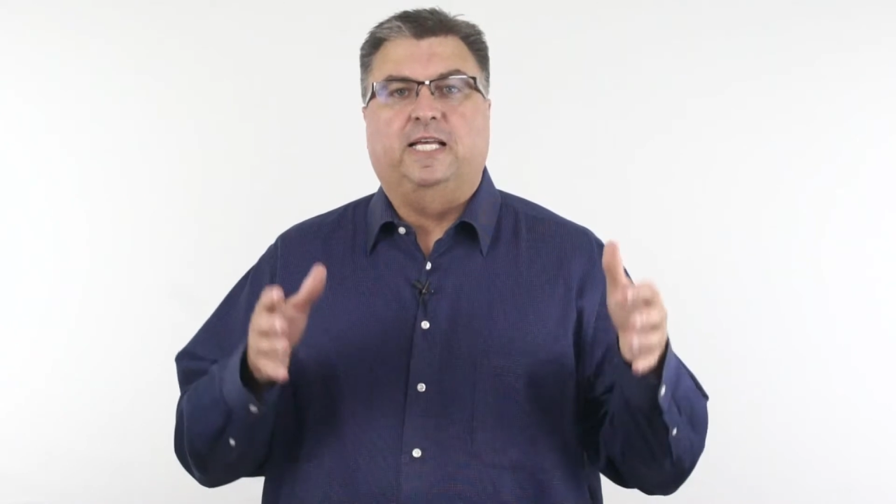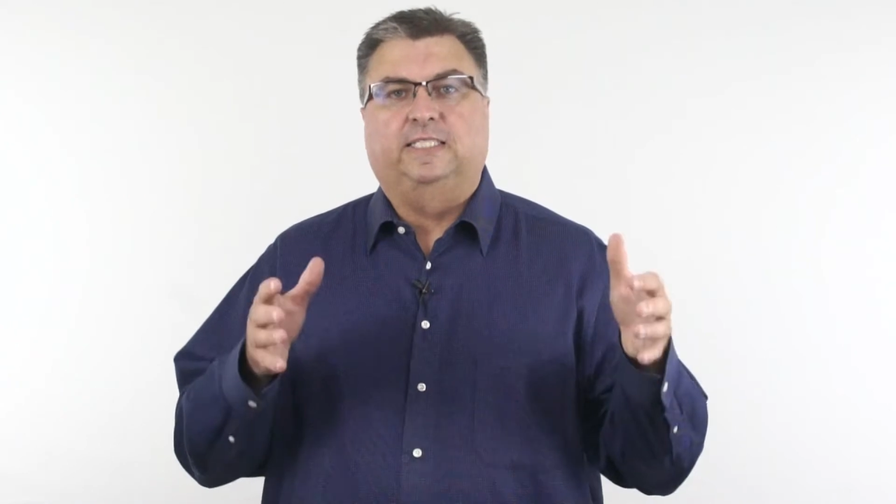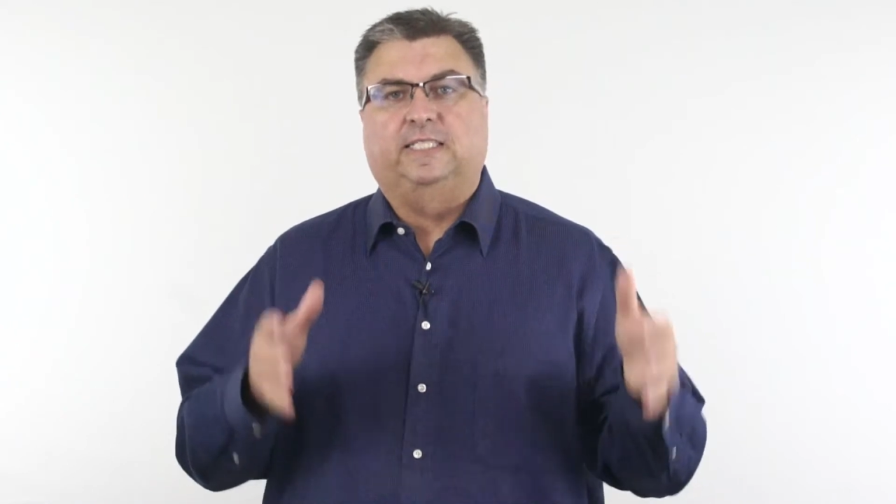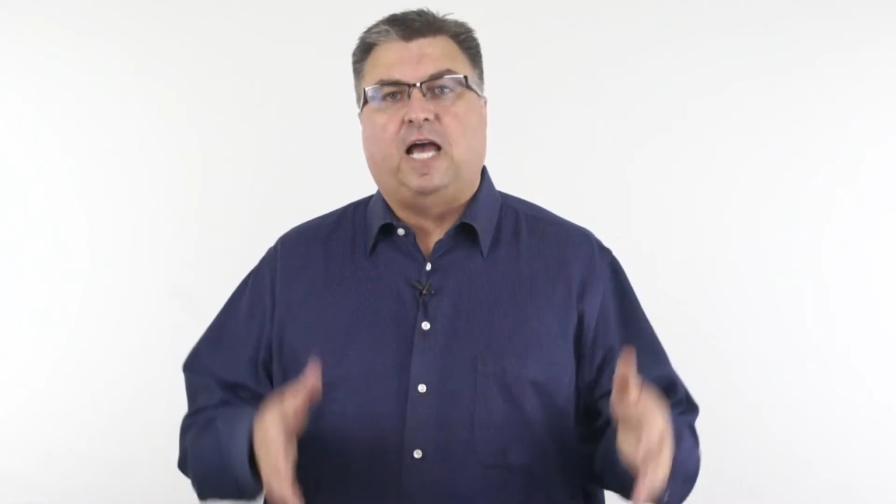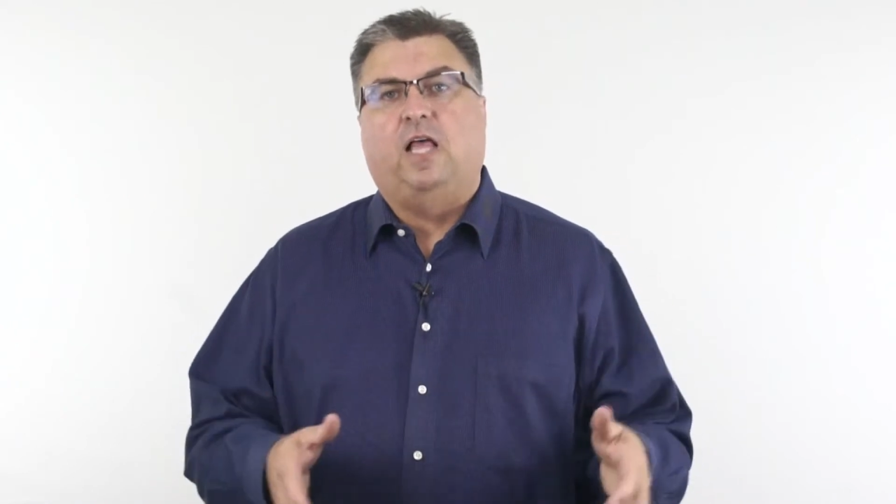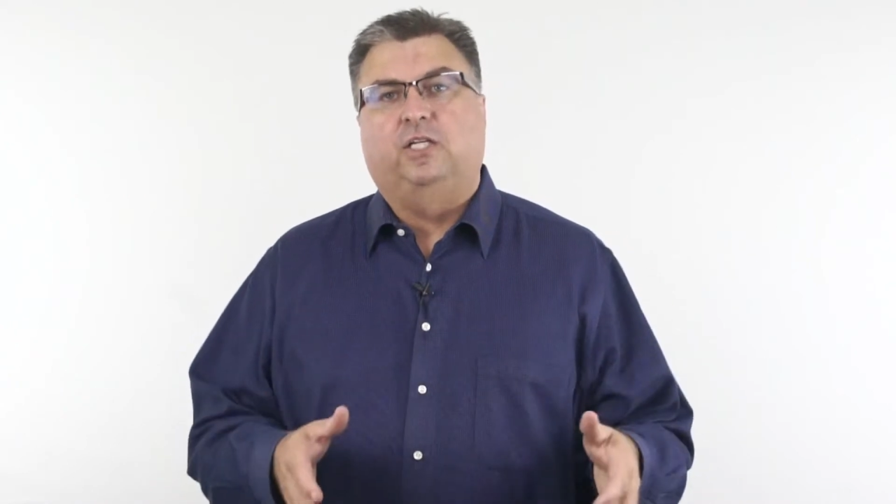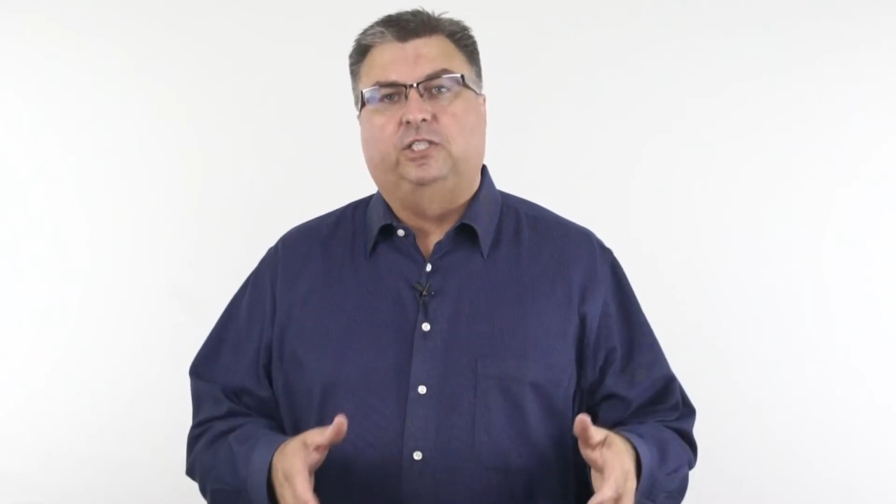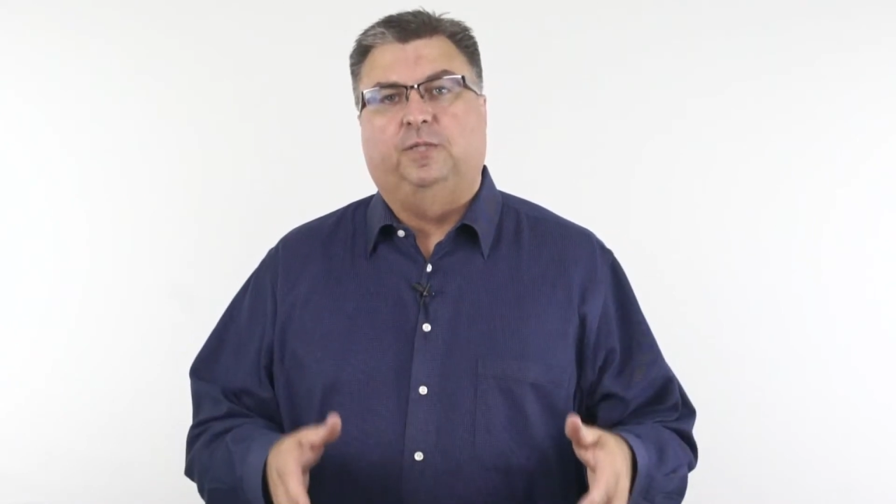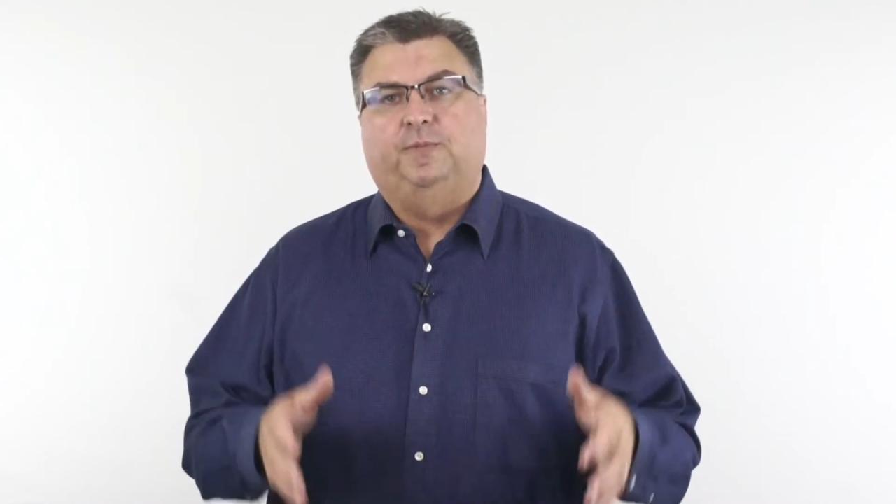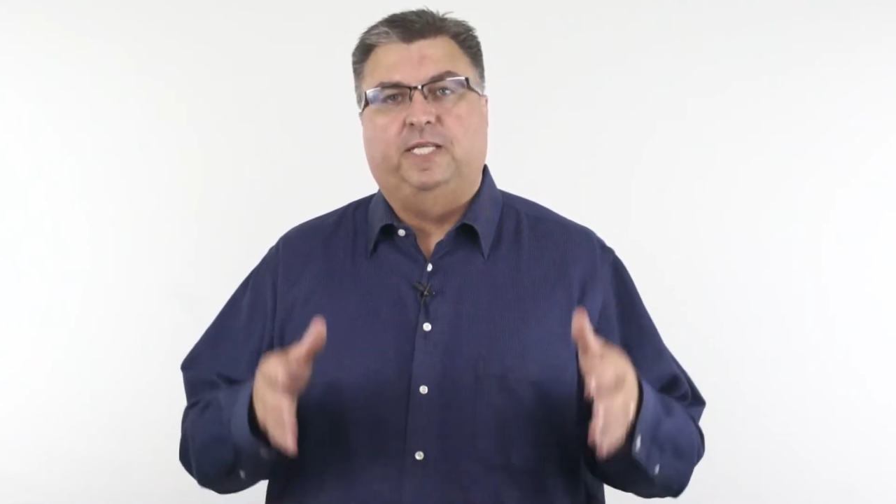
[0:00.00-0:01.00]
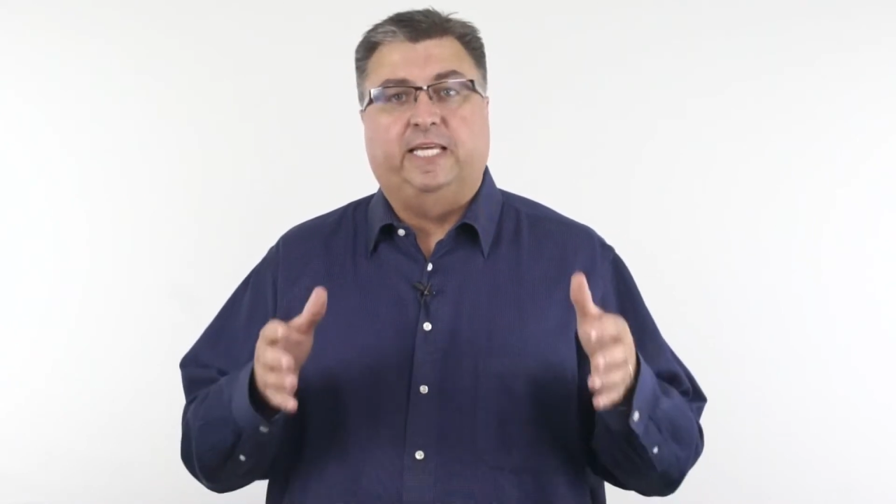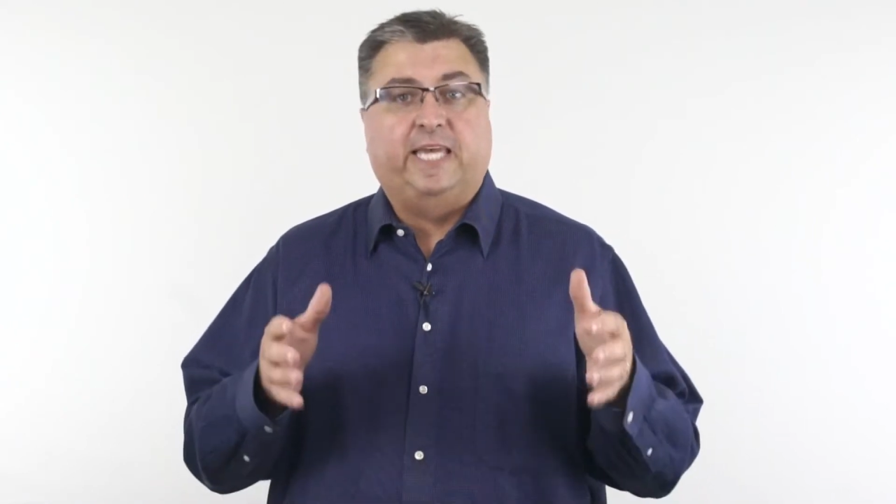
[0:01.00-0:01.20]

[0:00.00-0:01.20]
a scholarship to the